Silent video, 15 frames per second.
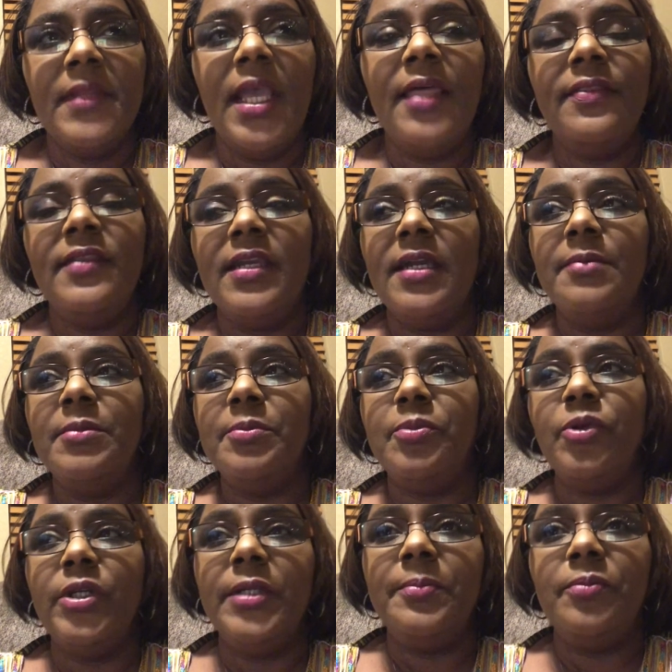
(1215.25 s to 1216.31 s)
I think I'm a
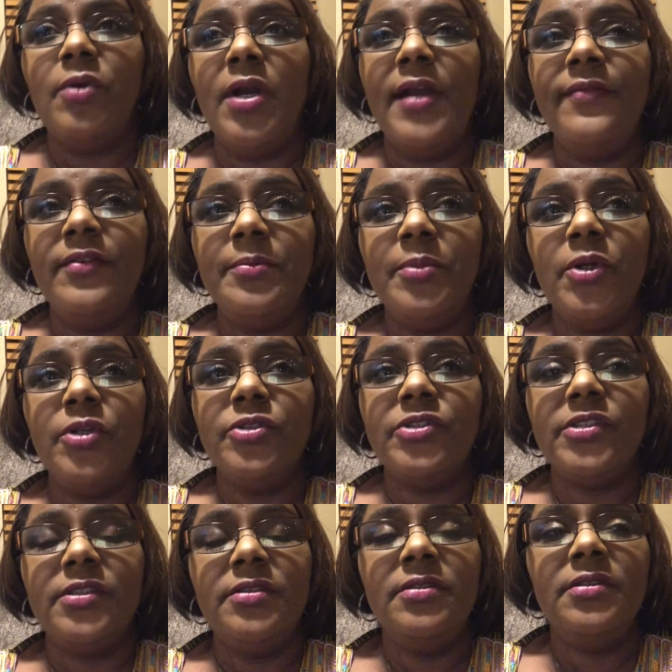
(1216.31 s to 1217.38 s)
pretty private
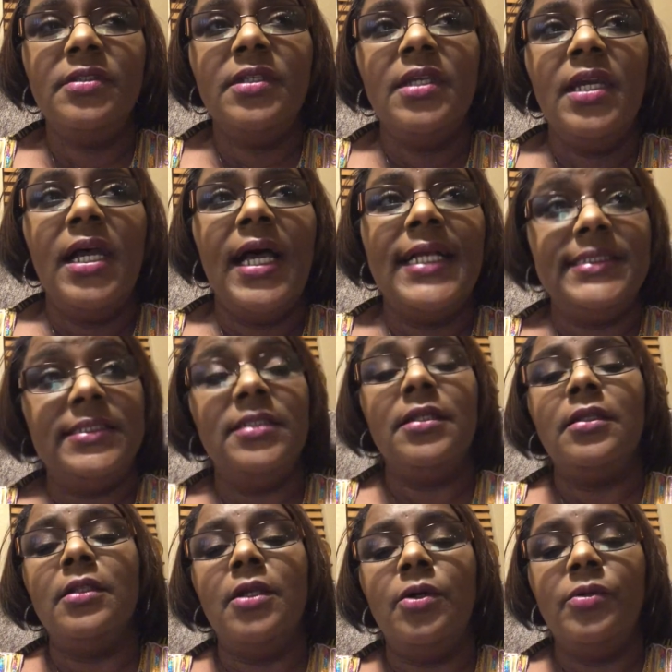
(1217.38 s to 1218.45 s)
person. I sit
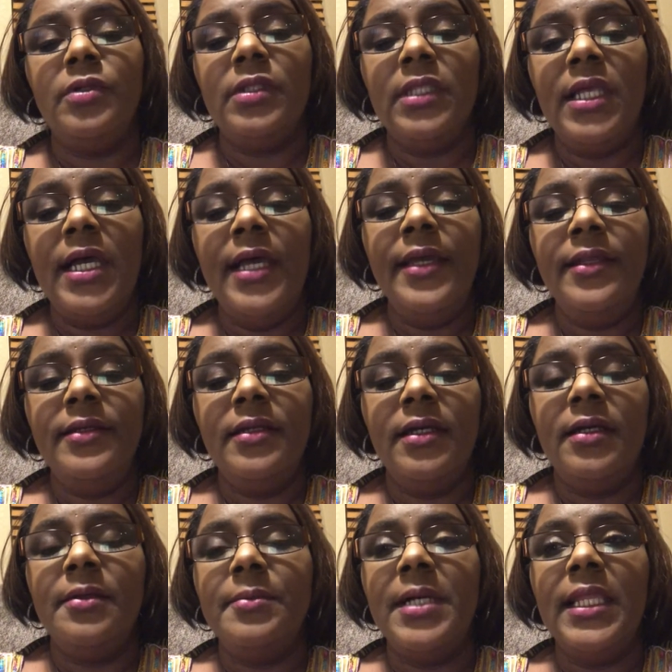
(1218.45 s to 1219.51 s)
alone a lot.
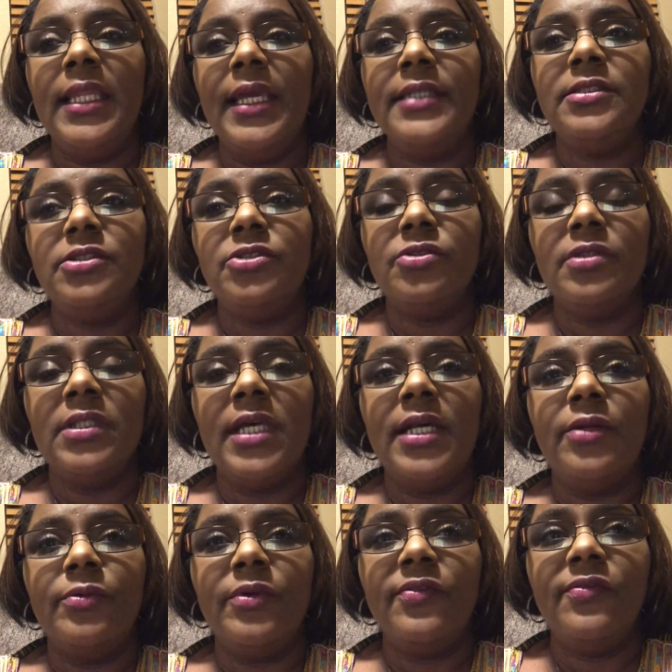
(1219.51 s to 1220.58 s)
I like to do a
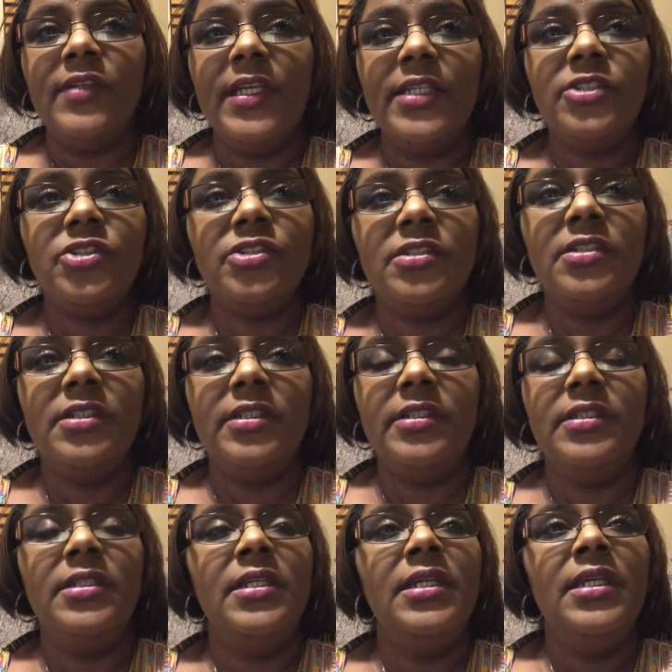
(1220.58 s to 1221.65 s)
lot of reflection,
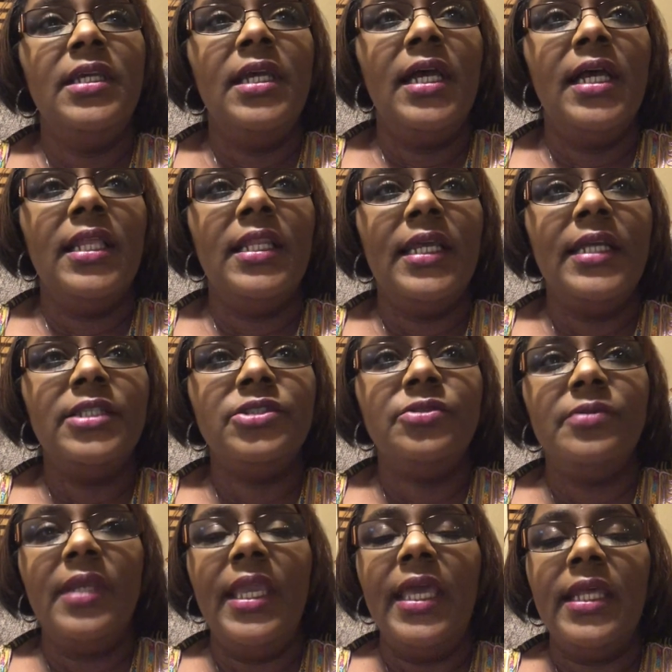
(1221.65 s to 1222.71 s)
and I like to
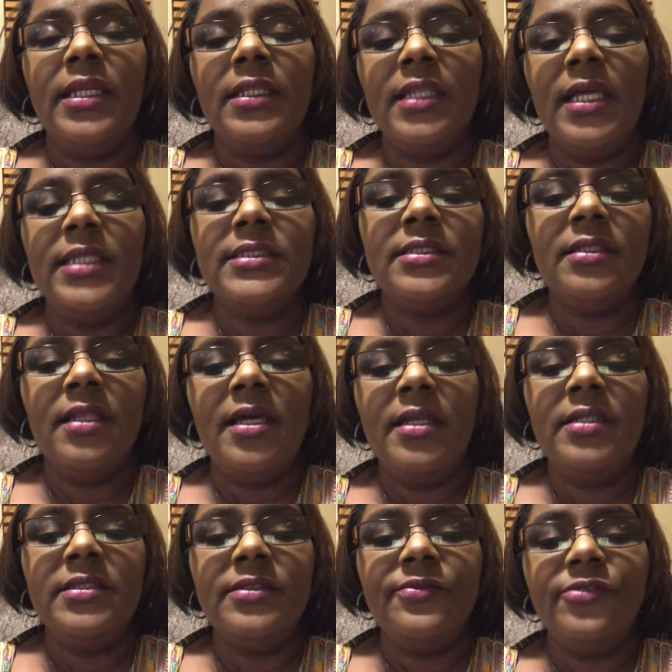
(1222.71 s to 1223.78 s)
analyze a lot
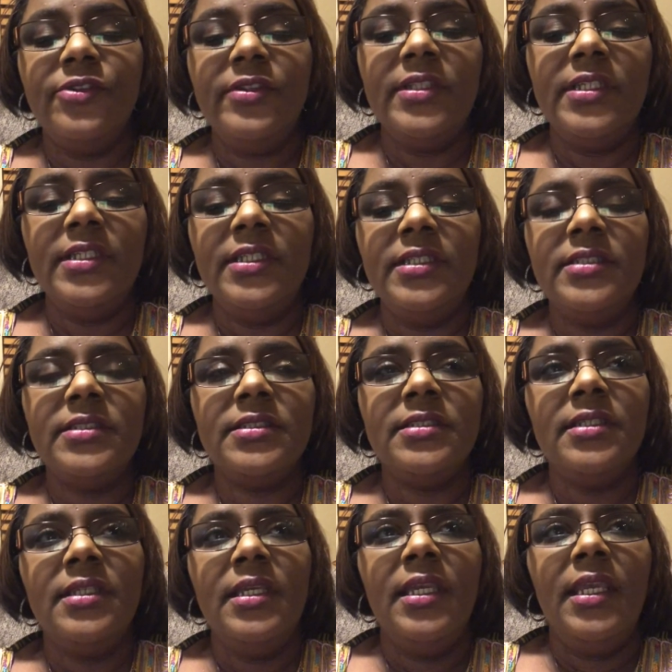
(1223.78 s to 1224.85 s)
of different things
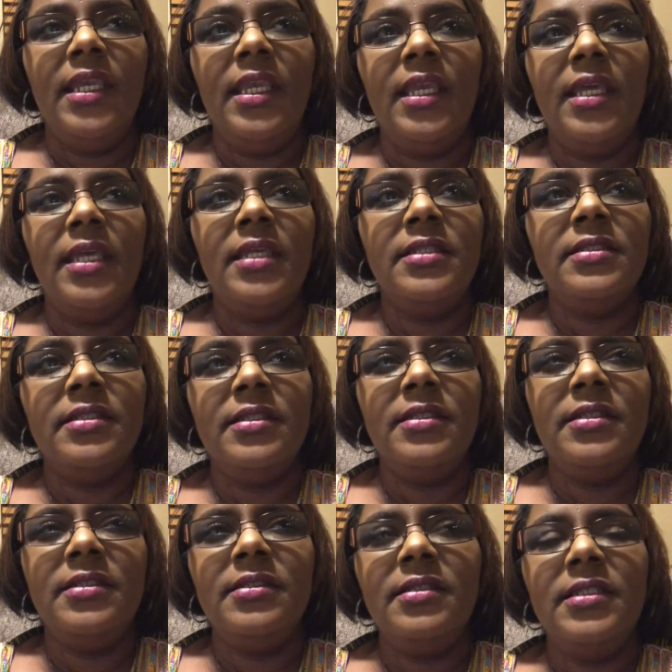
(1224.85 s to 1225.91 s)
and
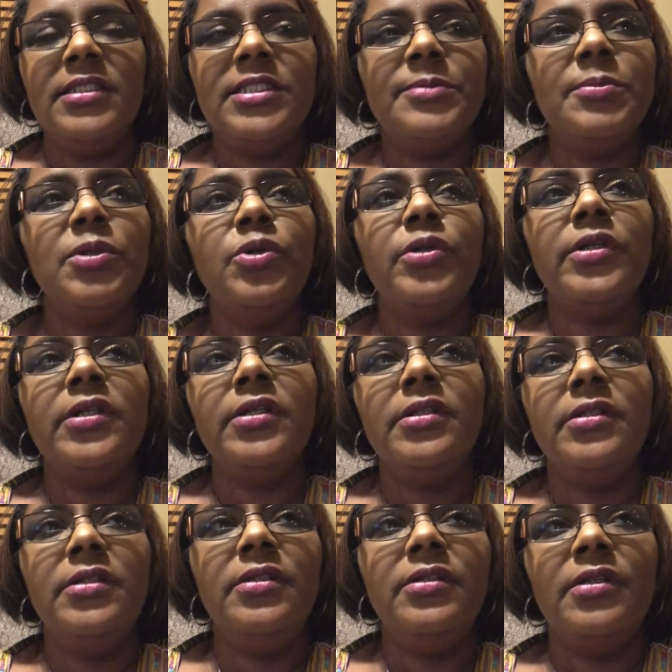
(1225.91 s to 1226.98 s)
then explore,
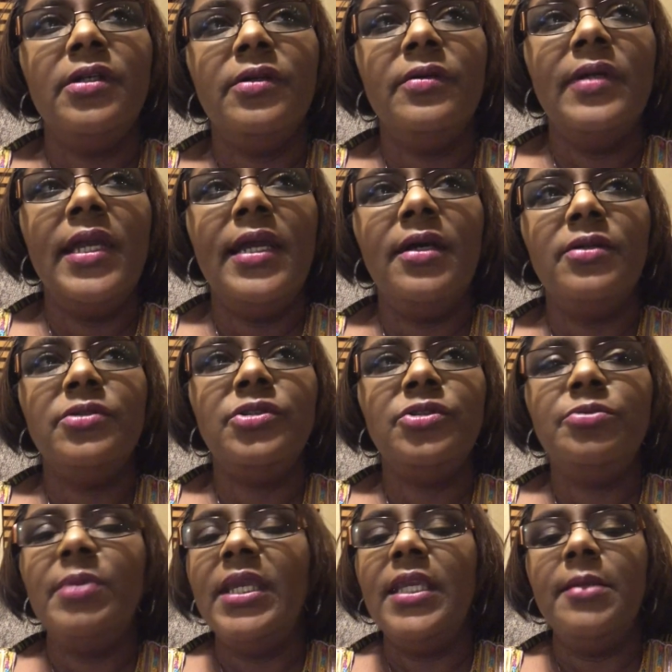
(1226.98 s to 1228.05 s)
how to
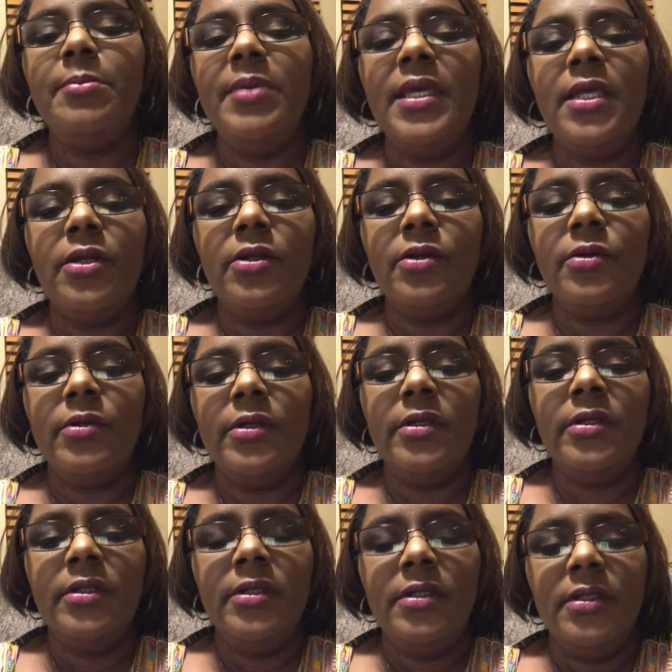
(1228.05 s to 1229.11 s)
make it better, or
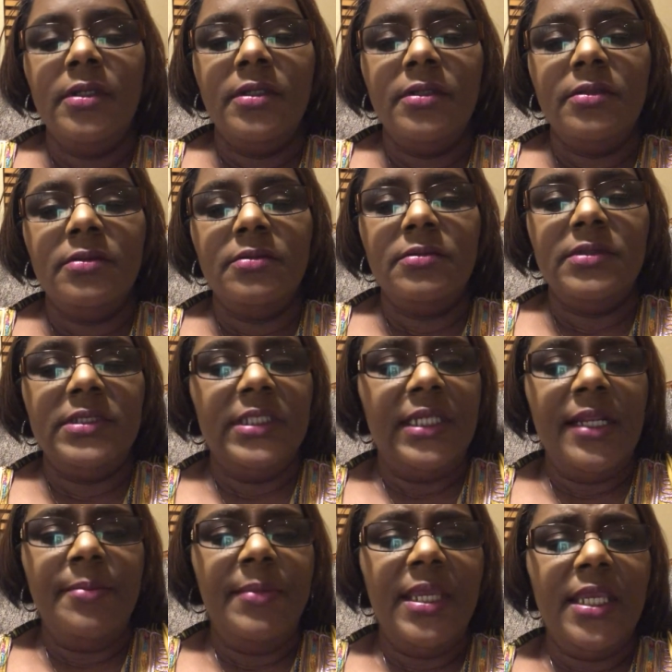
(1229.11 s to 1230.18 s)
did
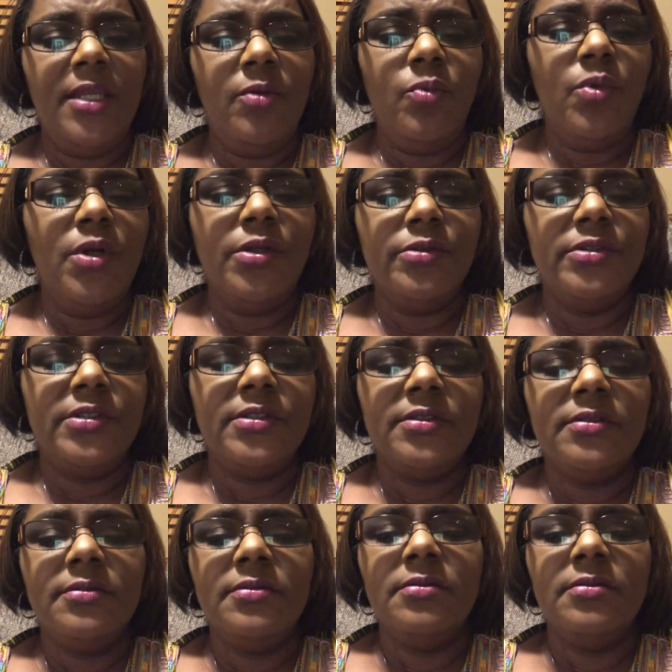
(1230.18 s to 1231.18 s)
I make it worse?